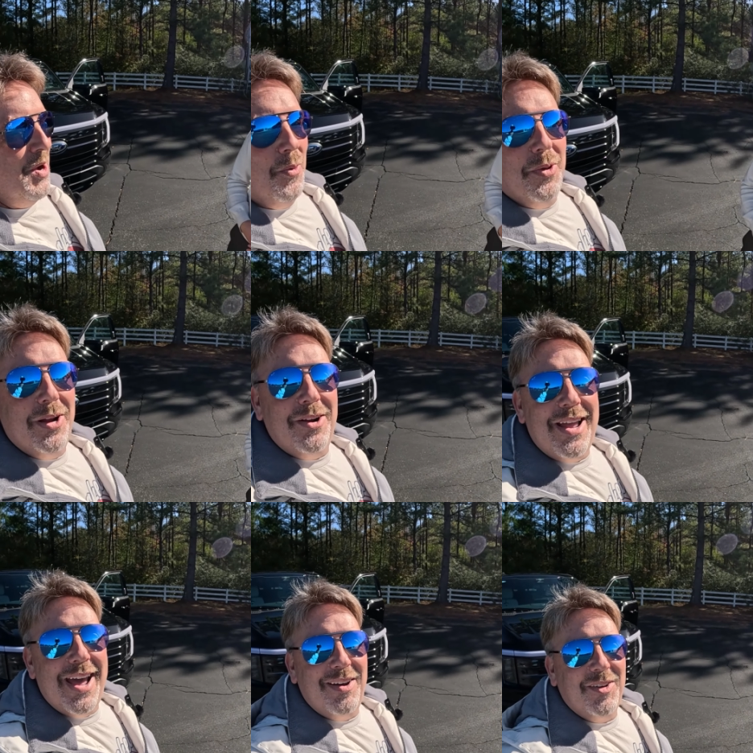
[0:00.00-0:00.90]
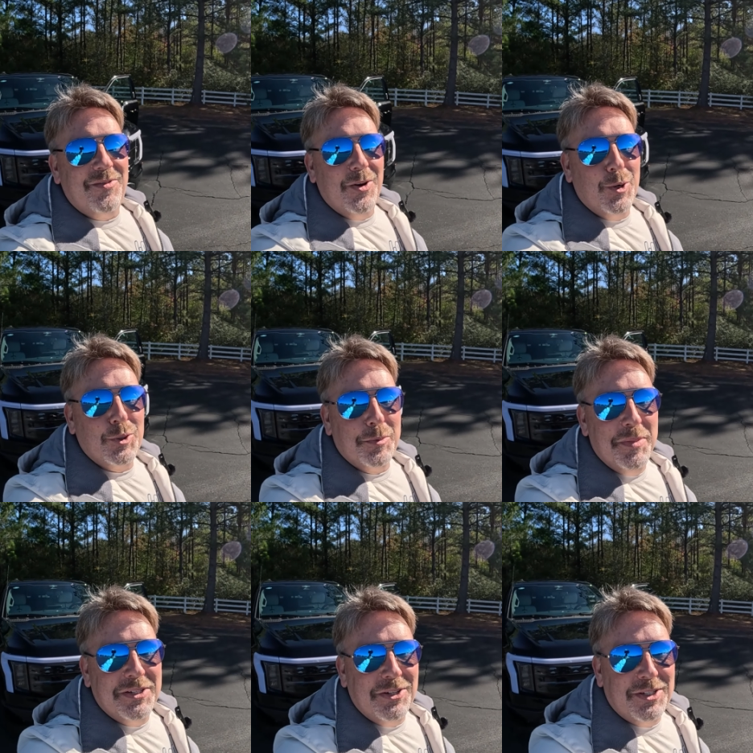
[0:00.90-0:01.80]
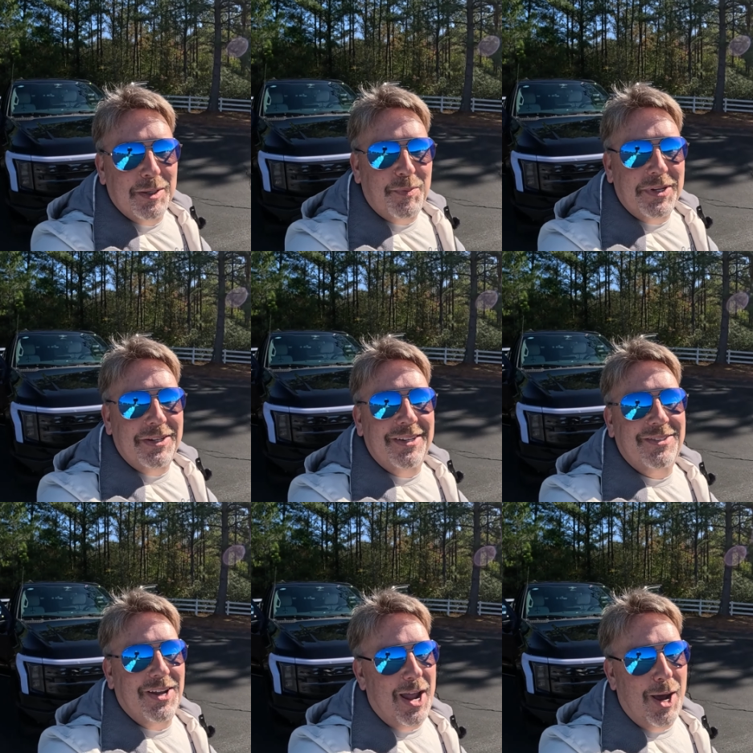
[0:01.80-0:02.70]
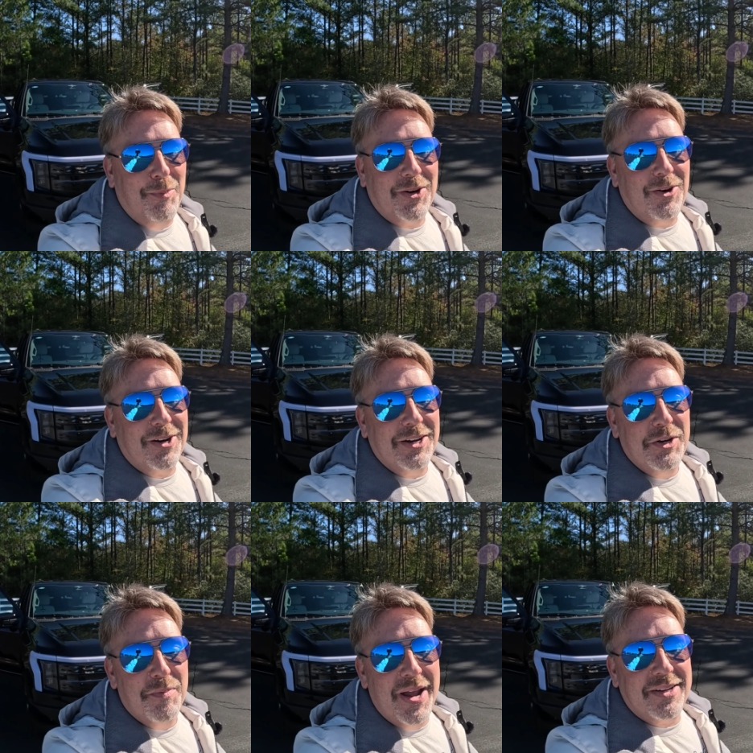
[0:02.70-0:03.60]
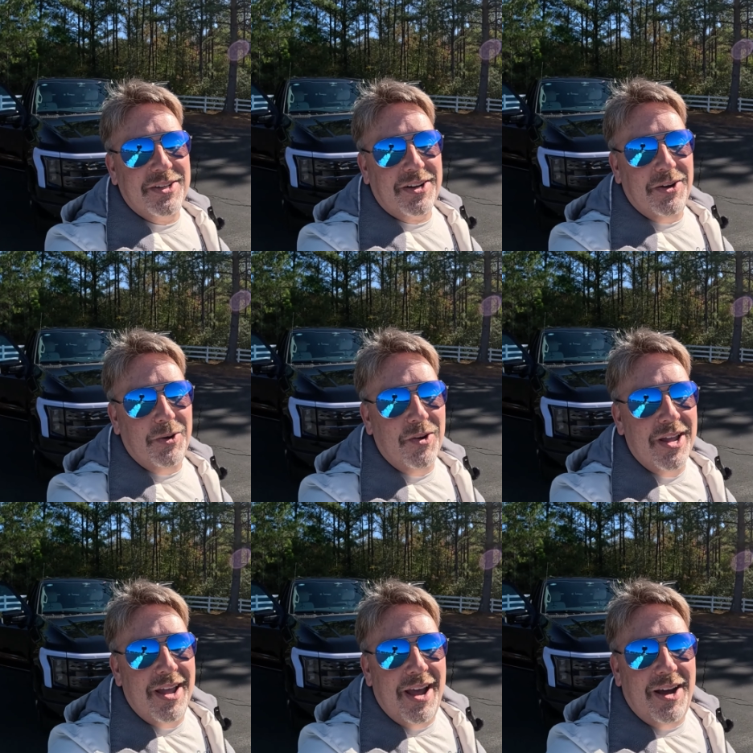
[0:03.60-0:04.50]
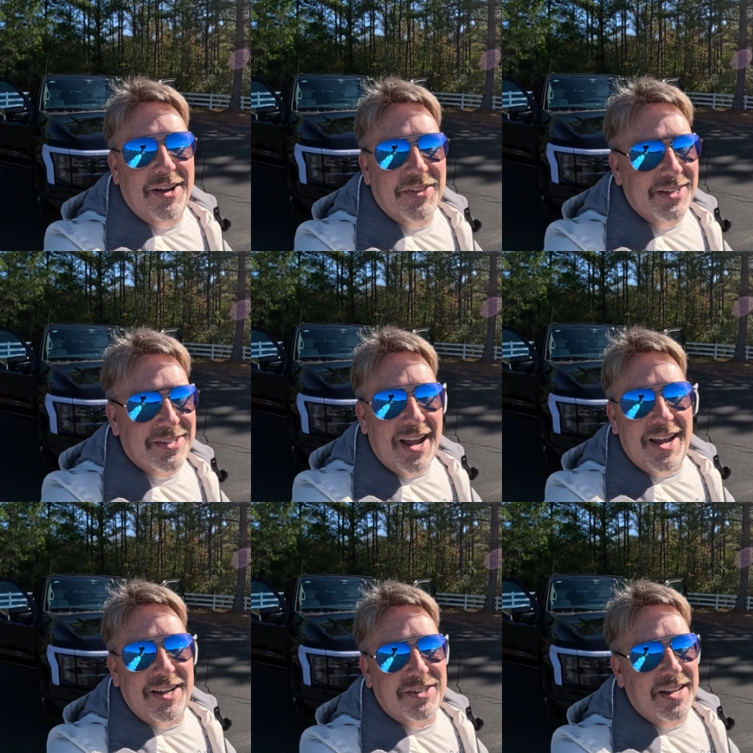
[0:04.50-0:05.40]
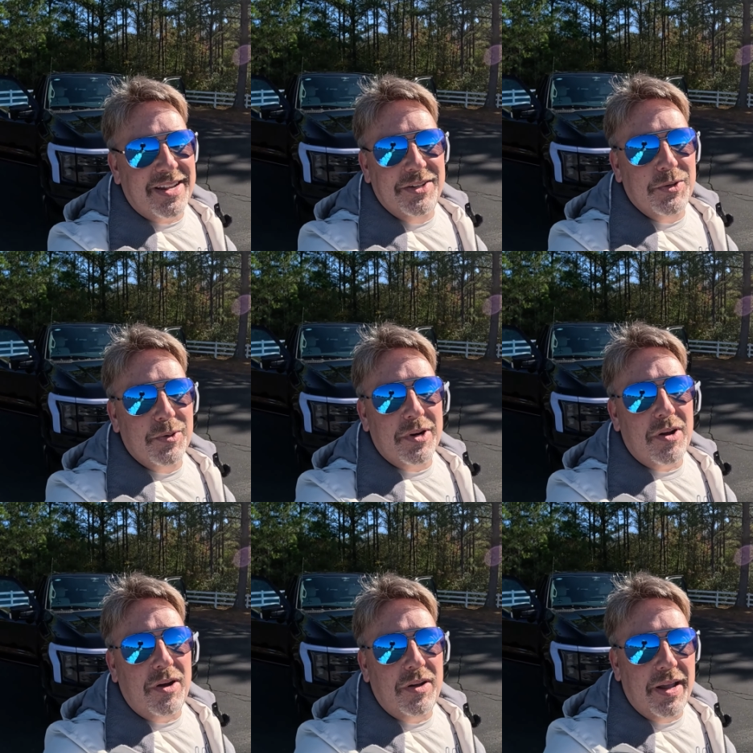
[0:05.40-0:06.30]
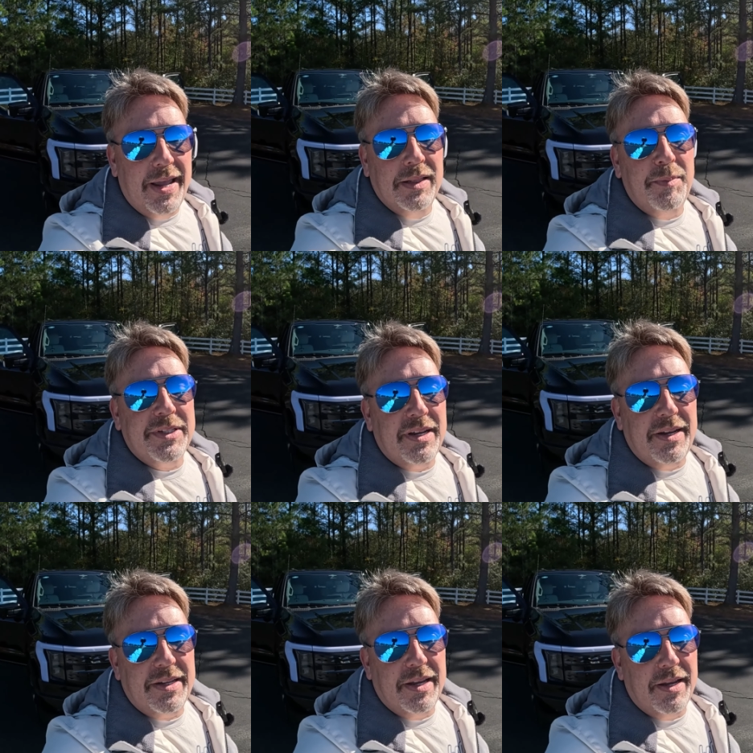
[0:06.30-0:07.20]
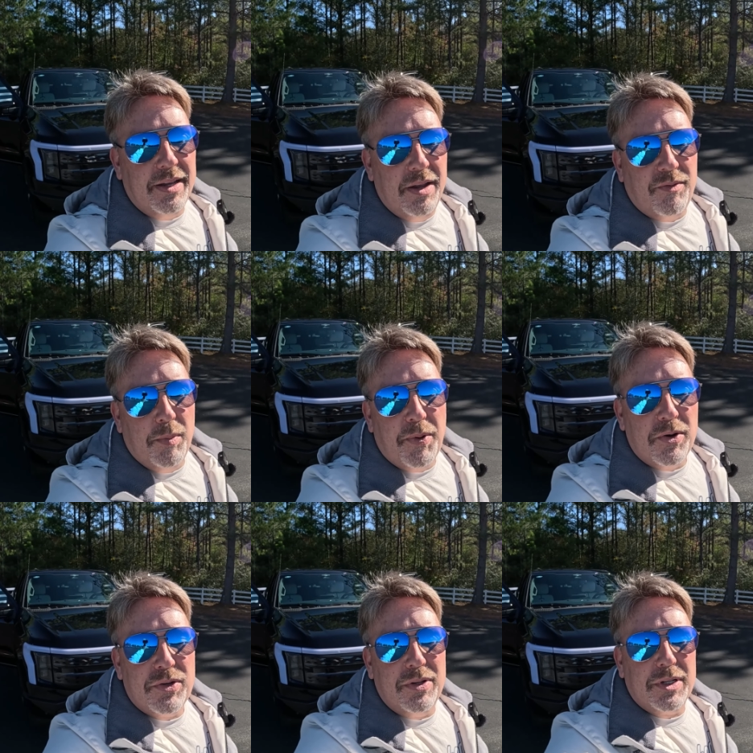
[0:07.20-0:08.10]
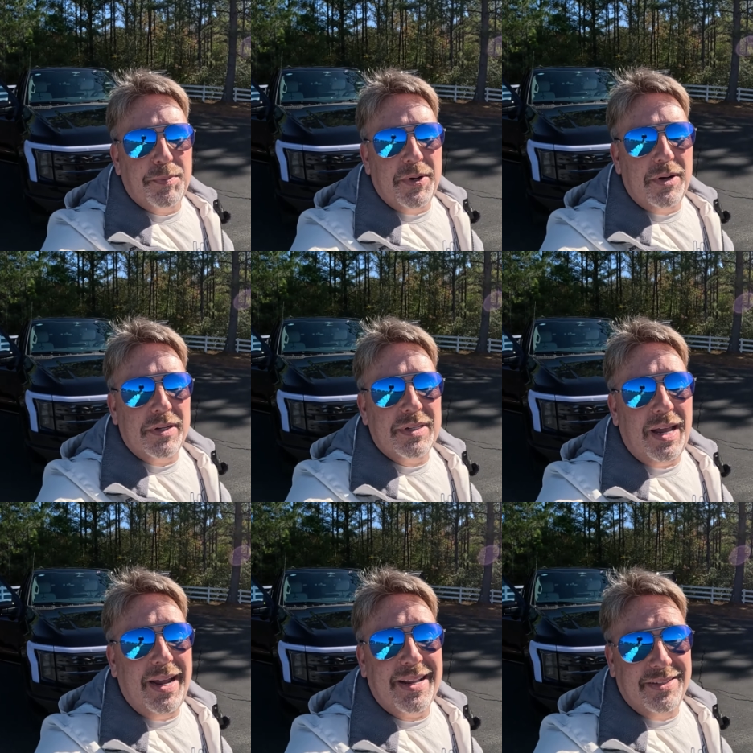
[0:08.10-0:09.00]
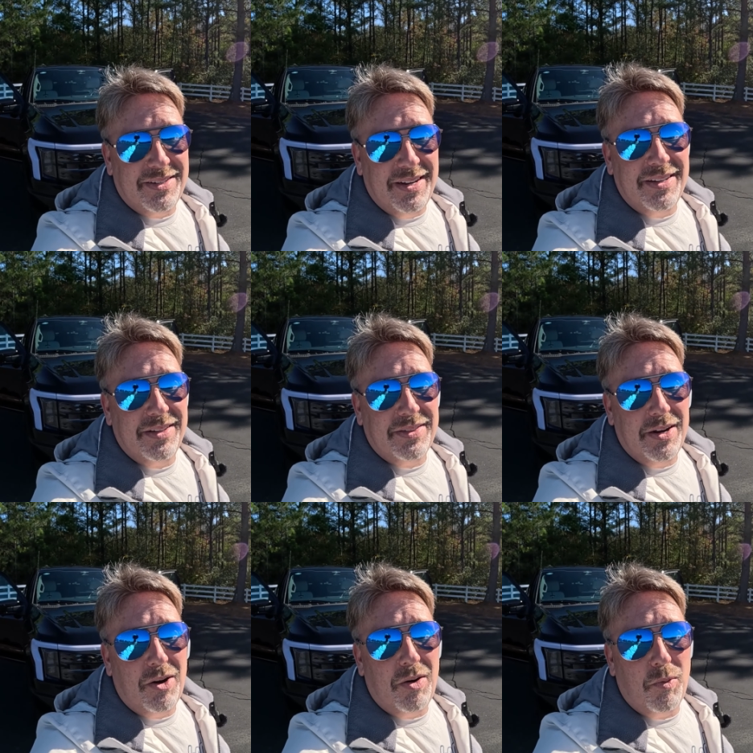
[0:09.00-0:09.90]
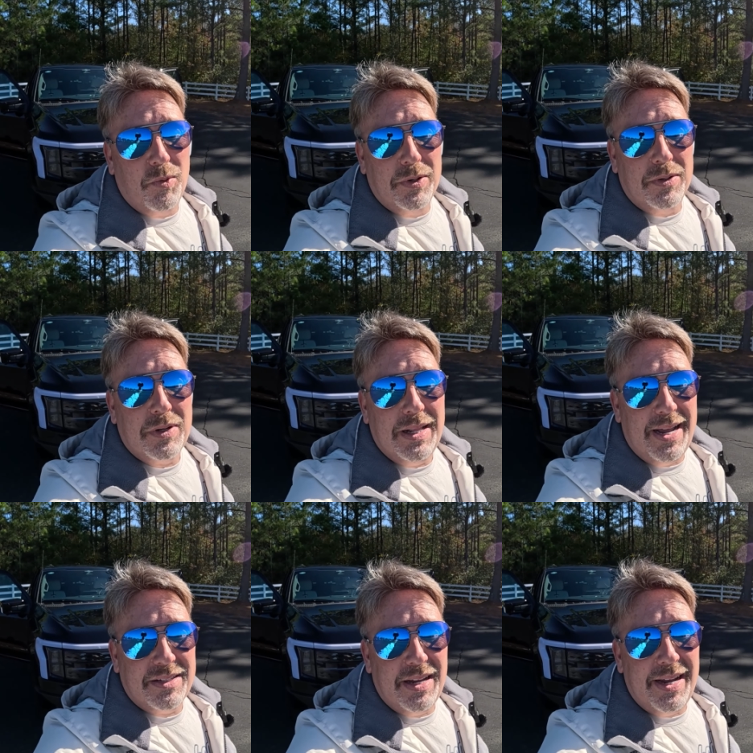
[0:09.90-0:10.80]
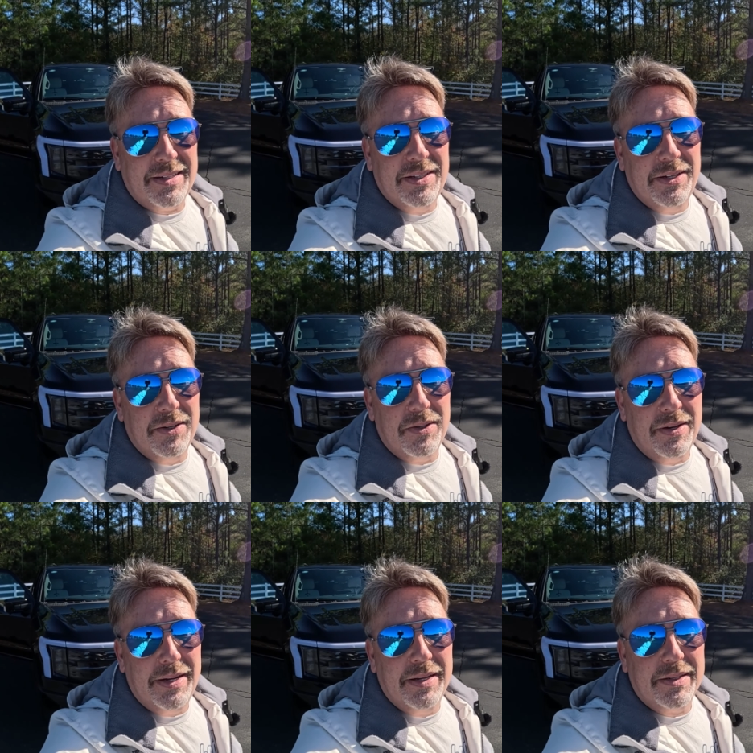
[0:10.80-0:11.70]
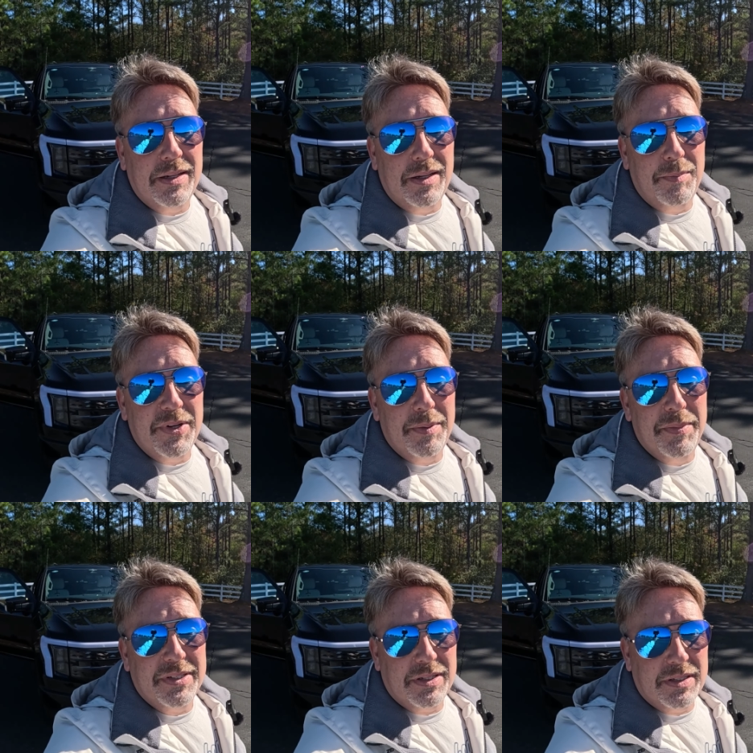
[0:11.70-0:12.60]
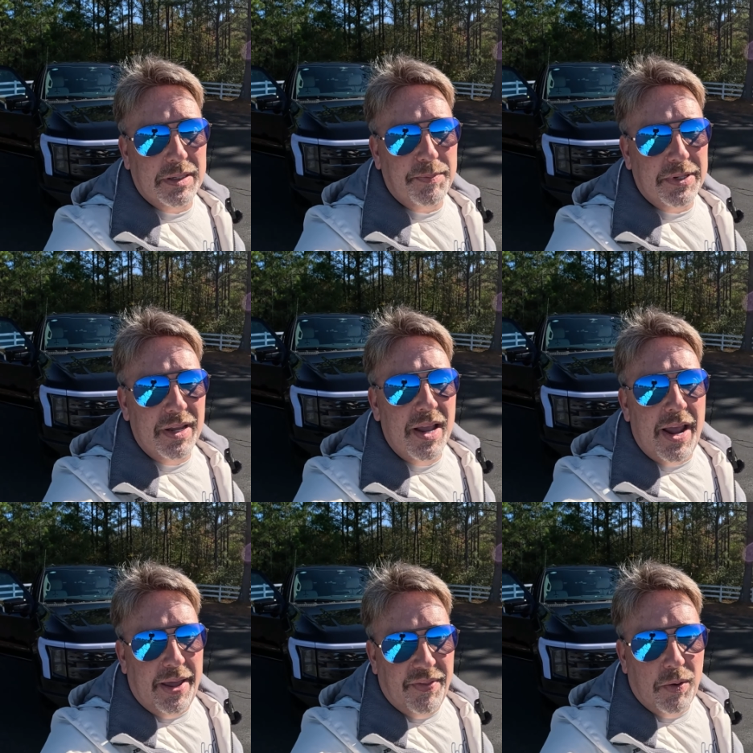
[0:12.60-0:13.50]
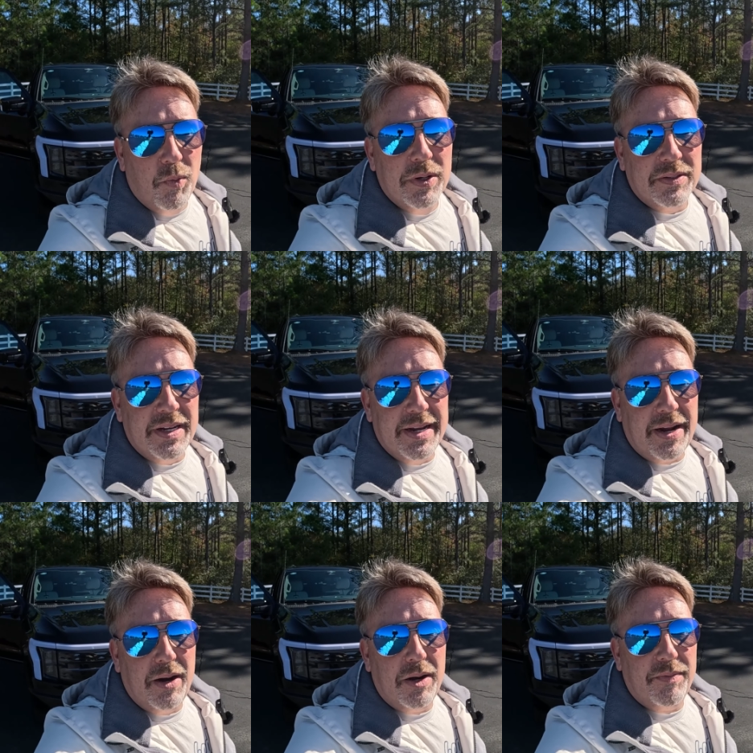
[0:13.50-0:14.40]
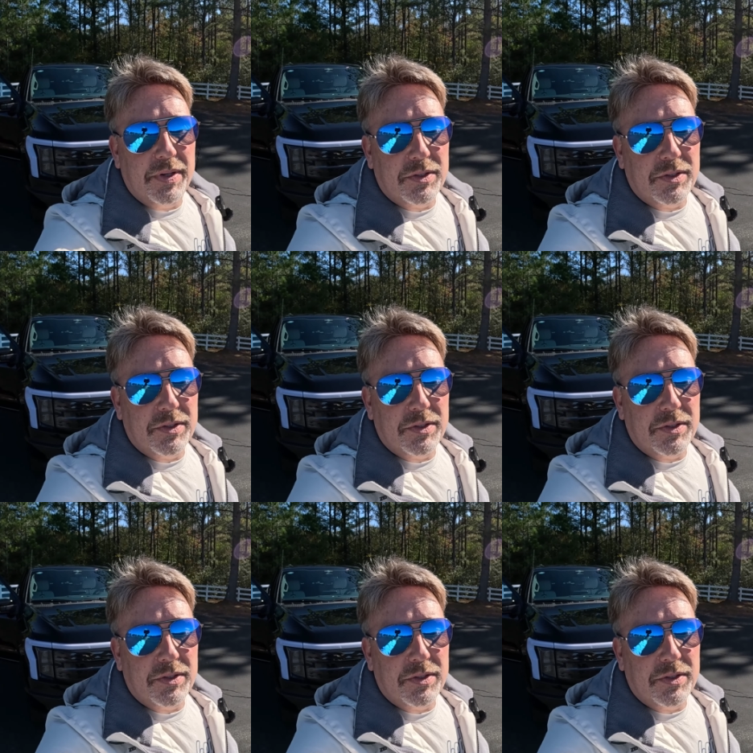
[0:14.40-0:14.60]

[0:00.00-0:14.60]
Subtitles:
Well, there you have it, folks. Mississippi to Albuquerque, New Mexico. These guys, they can do it all. And let me tell you, from personal experience, I can say that they are a real class act here in Columbia, Mississippi, and they will take care of you.